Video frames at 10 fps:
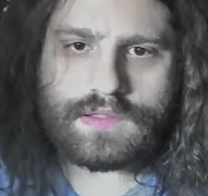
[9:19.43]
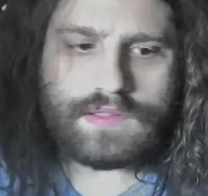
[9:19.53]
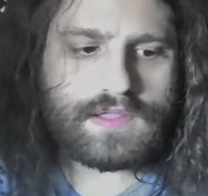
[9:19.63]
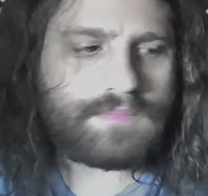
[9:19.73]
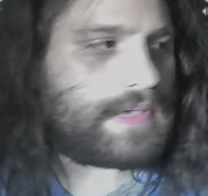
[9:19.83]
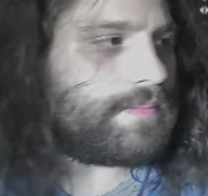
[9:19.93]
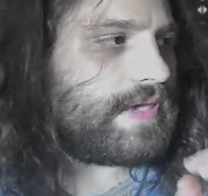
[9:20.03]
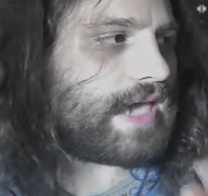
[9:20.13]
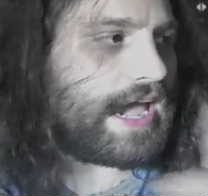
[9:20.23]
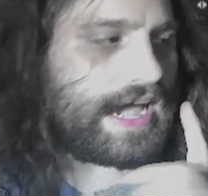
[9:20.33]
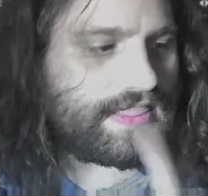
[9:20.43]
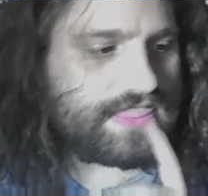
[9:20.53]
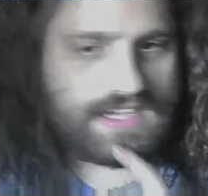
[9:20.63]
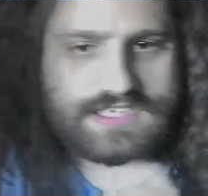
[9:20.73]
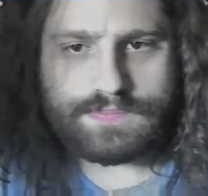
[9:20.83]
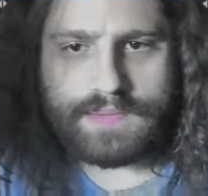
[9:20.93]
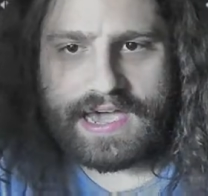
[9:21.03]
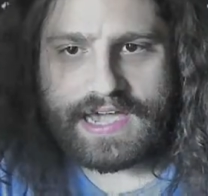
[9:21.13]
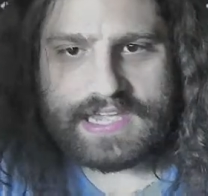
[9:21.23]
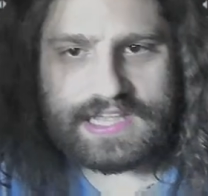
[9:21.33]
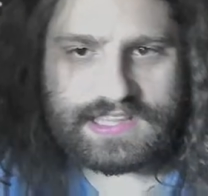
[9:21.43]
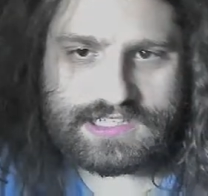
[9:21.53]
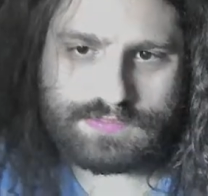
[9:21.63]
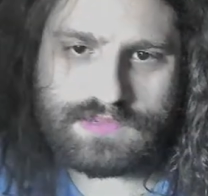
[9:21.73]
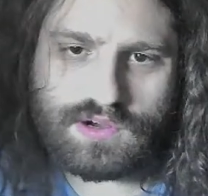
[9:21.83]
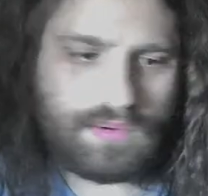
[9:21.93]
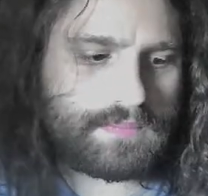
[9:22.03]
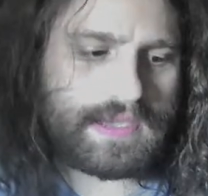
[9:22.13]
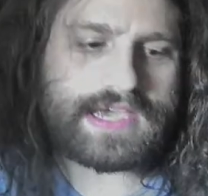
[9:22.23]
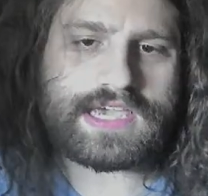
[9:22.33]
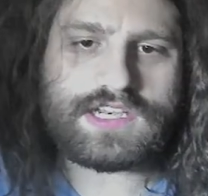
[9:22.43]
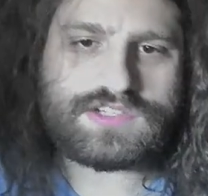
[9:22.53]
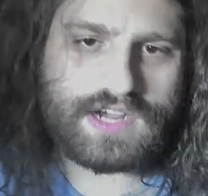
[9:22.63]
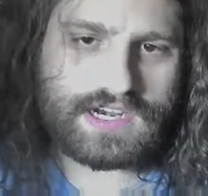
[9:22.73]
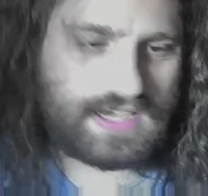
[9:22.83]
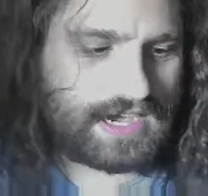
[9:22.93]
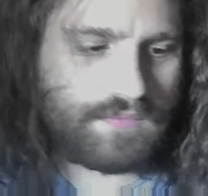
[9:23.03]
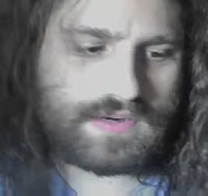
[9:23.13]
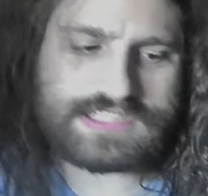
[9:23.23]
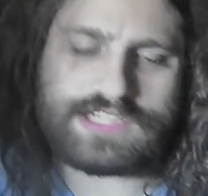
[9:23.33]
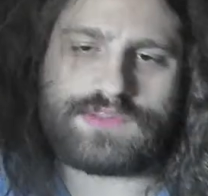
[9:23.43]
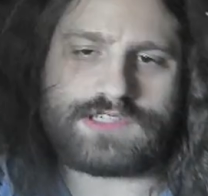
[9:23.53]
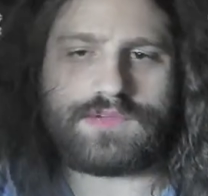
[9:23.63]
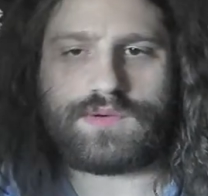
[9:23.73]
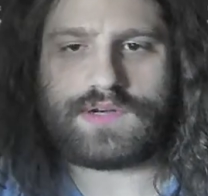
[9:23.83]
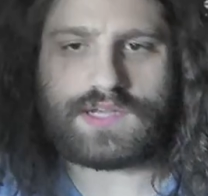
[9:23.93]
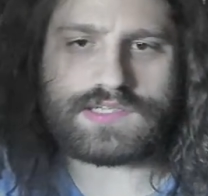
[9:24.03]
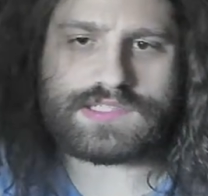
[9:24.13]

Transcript: Maybe add this back in, this middle one back in. I want to see what this middle one does.